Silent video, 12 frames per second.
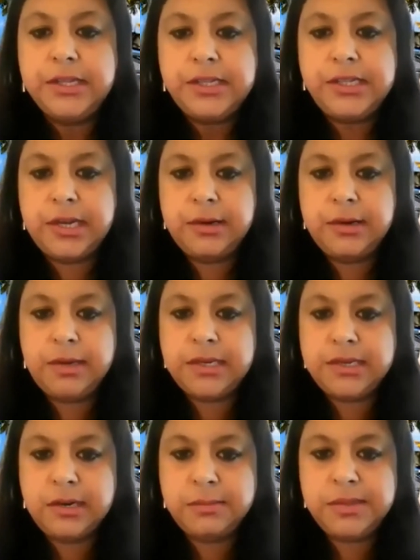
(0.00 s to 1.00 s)
So in
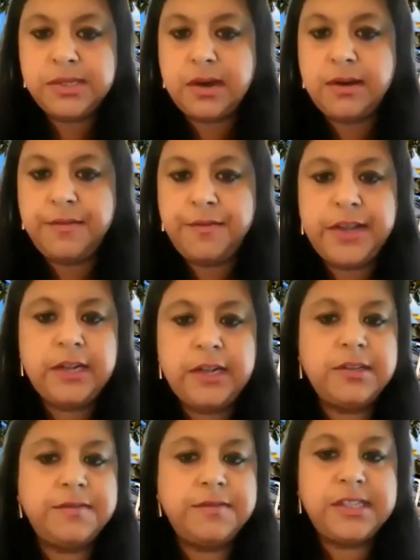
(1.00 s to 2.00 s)
terms of field
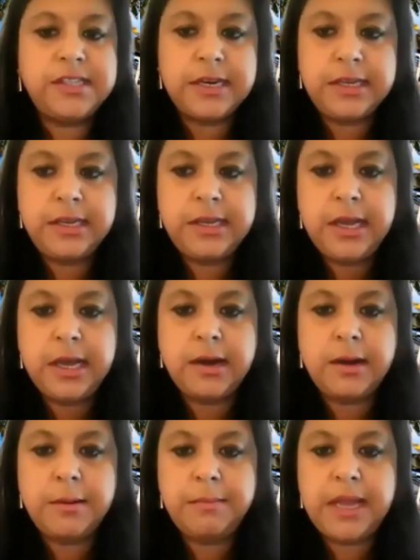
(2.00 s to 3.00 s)
of study,
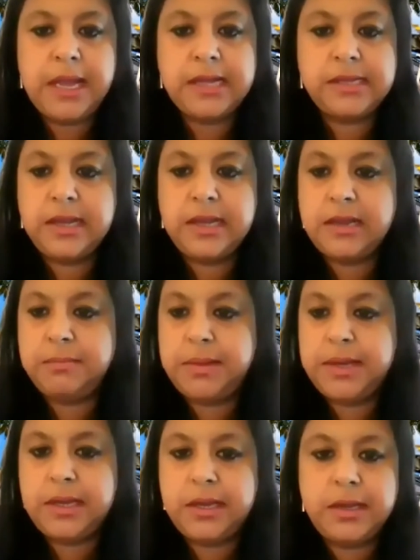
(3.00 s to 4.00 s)
as can
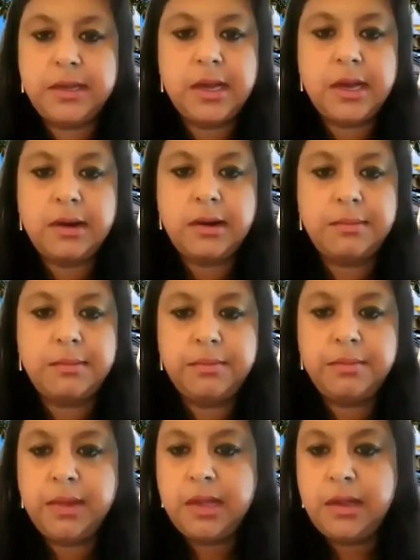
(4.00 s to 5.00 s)
be
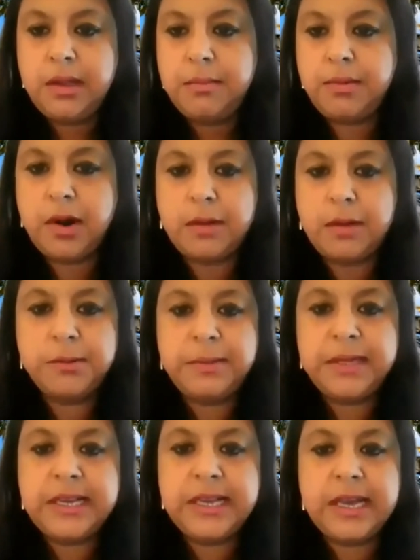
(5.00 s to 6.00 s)

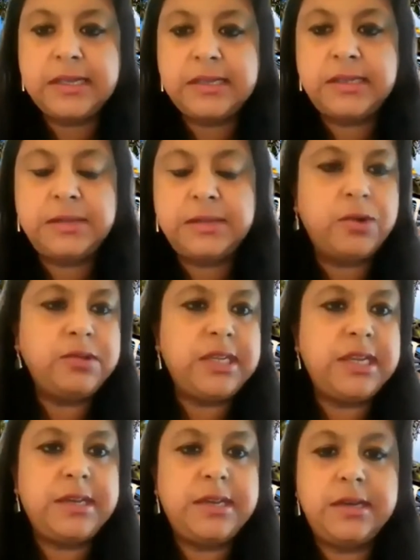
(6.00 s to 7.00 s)
probably guessed, most
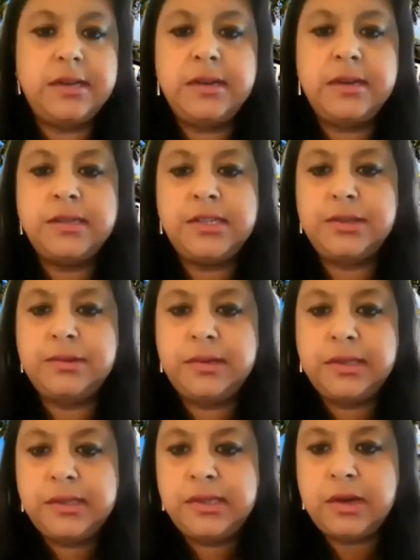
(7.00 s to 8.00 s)
Indian
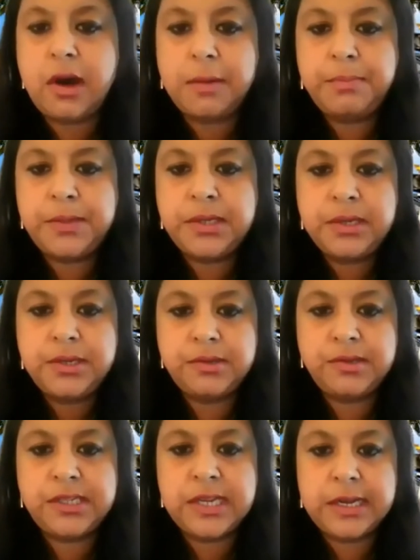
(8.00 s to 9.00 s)
students opt
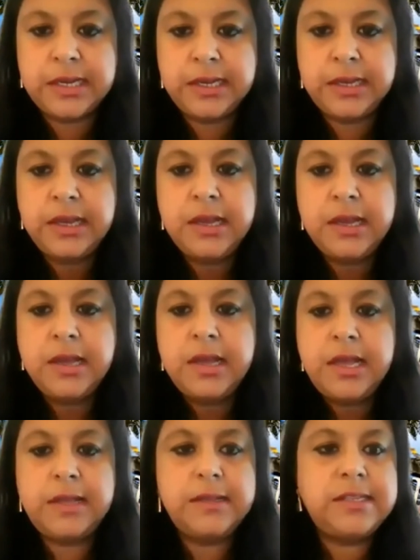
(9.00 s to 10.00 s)
to study
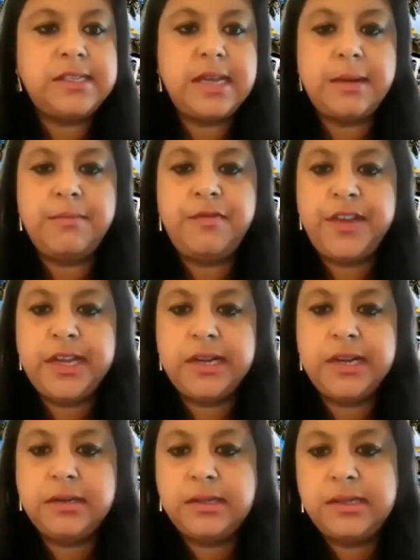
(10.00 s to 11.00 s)
in the STEM fields.